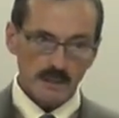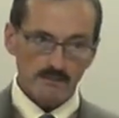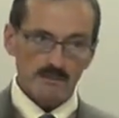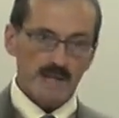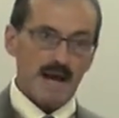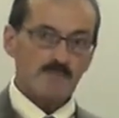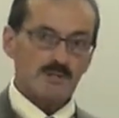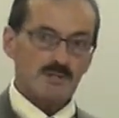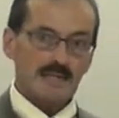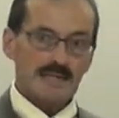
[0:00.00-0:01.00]
And it was, that
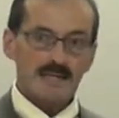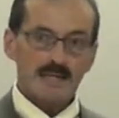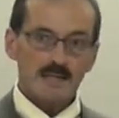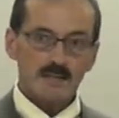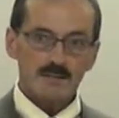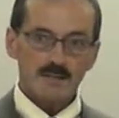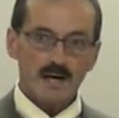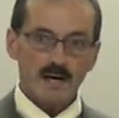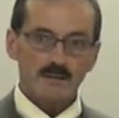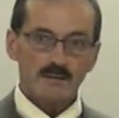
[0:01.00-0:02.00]
was the key
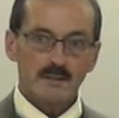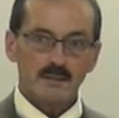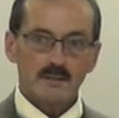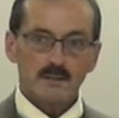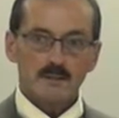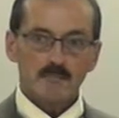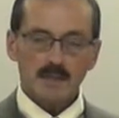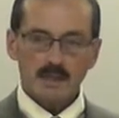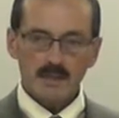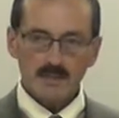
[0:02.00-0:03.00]
son,
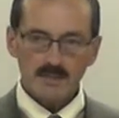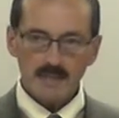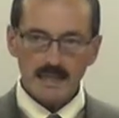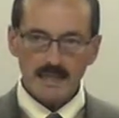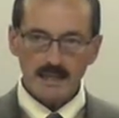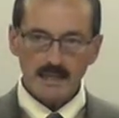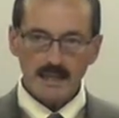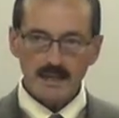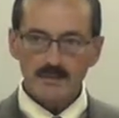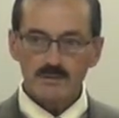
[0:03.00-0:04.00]
because he
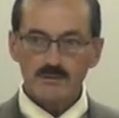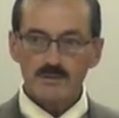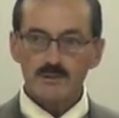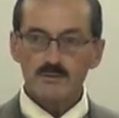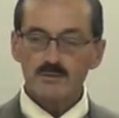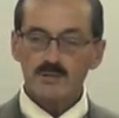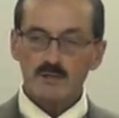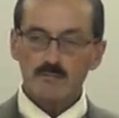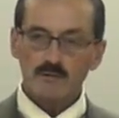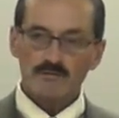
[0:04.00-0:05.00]
led the Jews
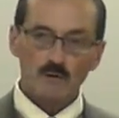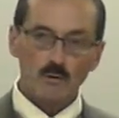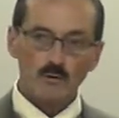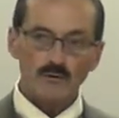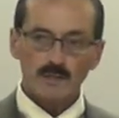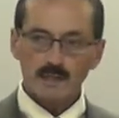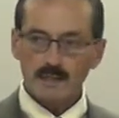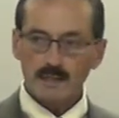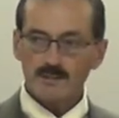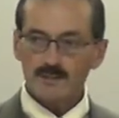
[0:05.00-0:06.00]
in a revolt
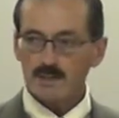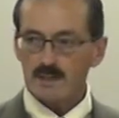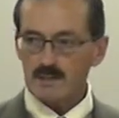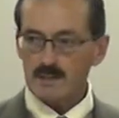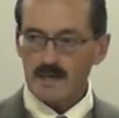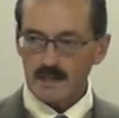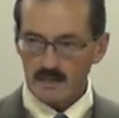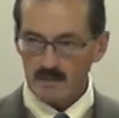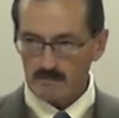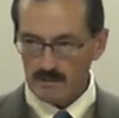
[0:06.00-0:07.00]
against
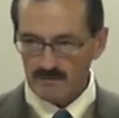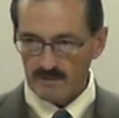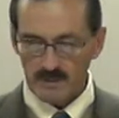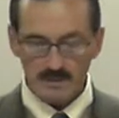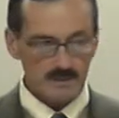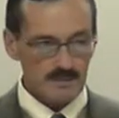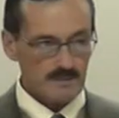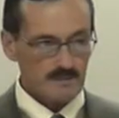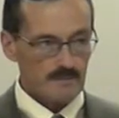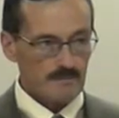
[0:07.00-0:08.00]
Antiochus
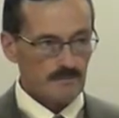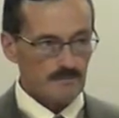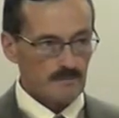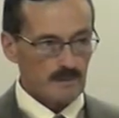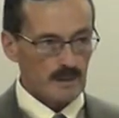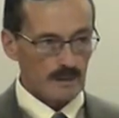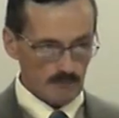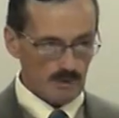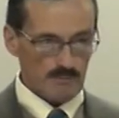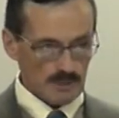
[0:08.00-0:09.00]
Epiphanes,
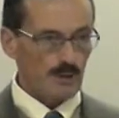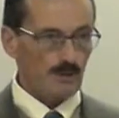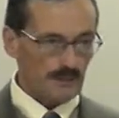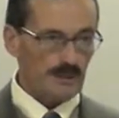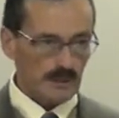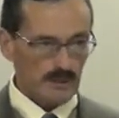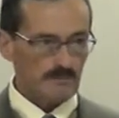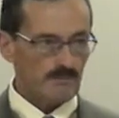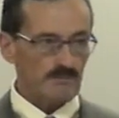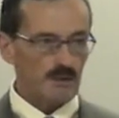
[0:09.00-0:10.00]
and which resulted in
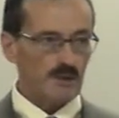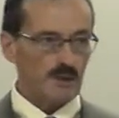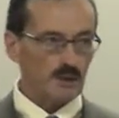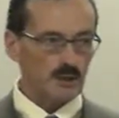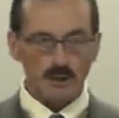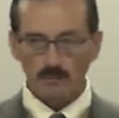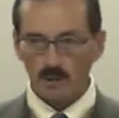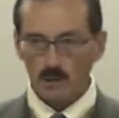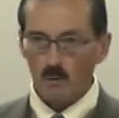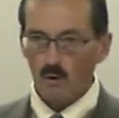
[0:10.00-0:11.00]
a three-year
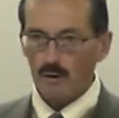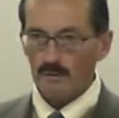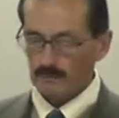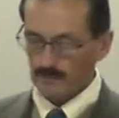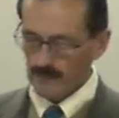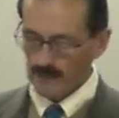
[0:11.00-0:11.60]
guerrilla war.